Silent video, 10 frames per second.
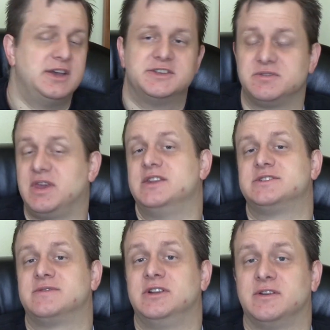So again,
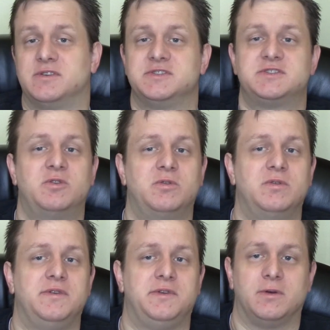it's very different. So
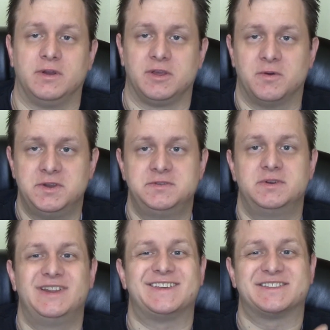if you're going to go
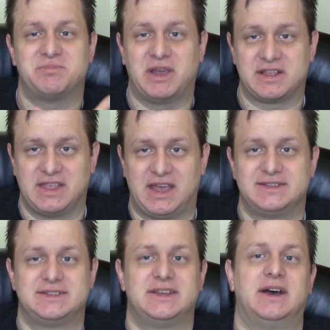into it, expect
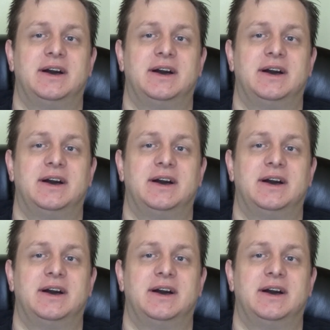that.